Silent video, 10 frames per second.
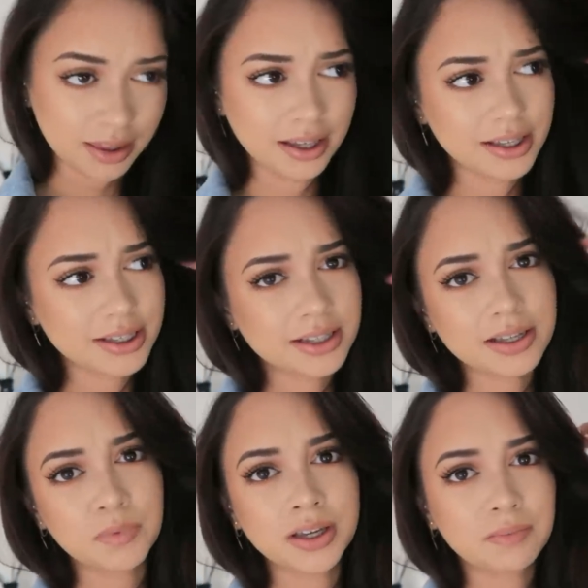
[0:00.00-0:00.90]
I think he said
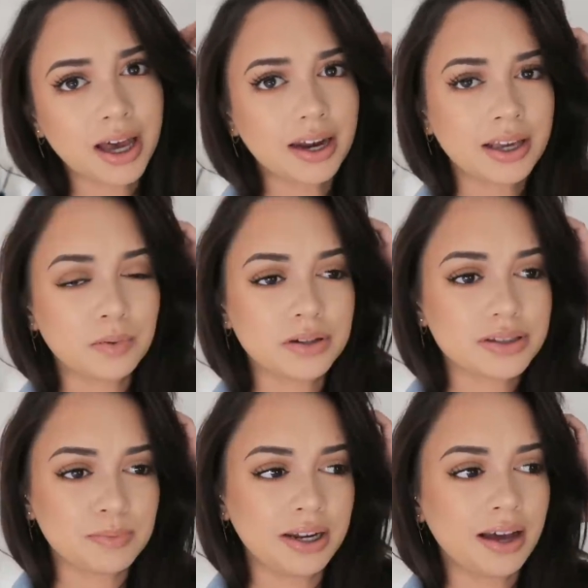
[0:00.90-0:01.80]
something about he
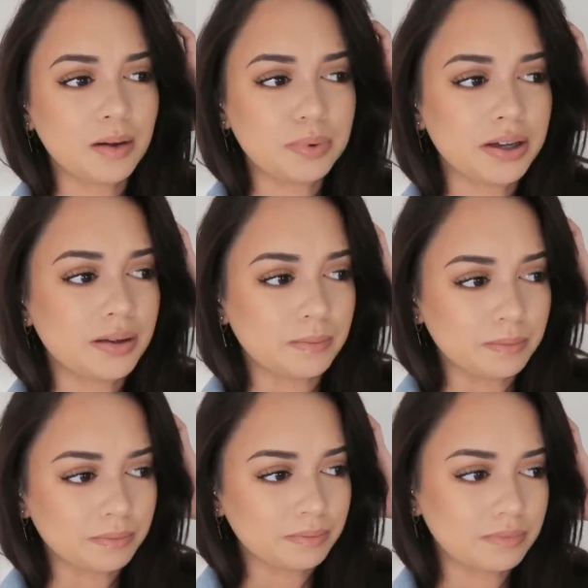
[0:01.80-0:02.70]
wants me to help
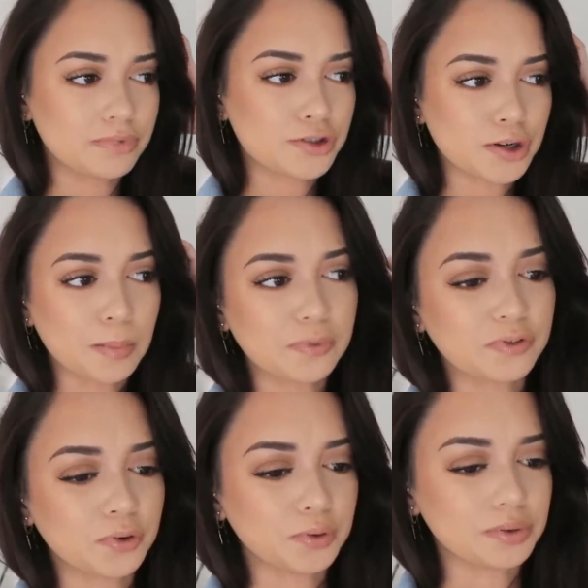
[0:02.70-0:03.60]
him shop
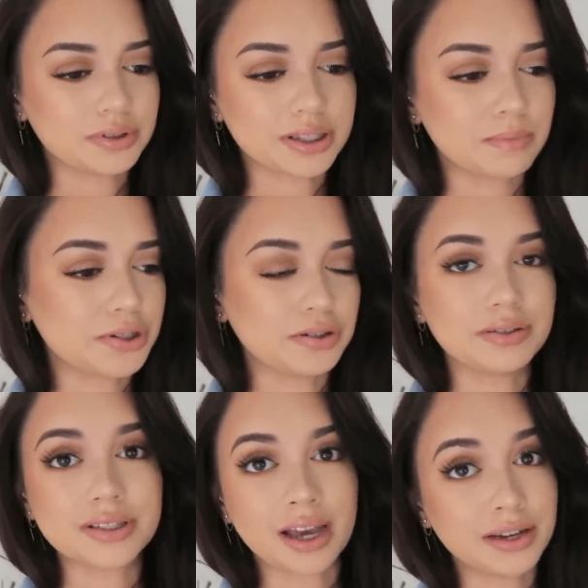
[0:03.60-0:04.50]
for some
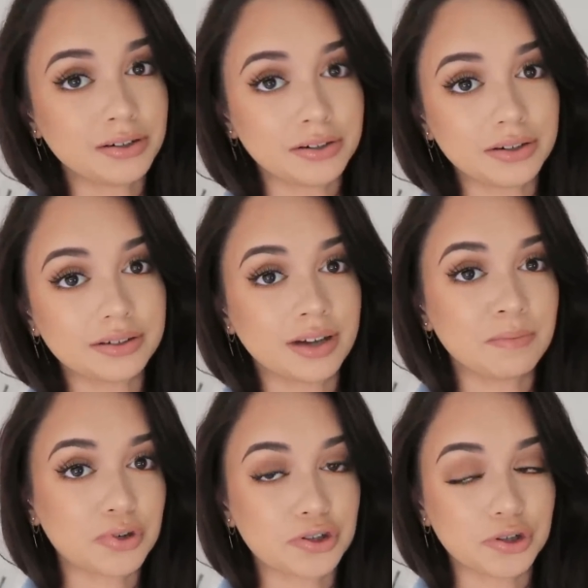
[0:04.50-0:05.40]
shoes. I don't know.
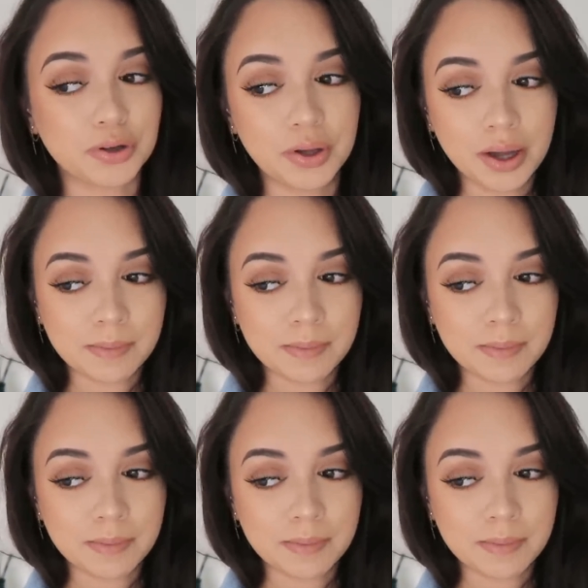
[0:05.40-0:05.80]
I'm not sure.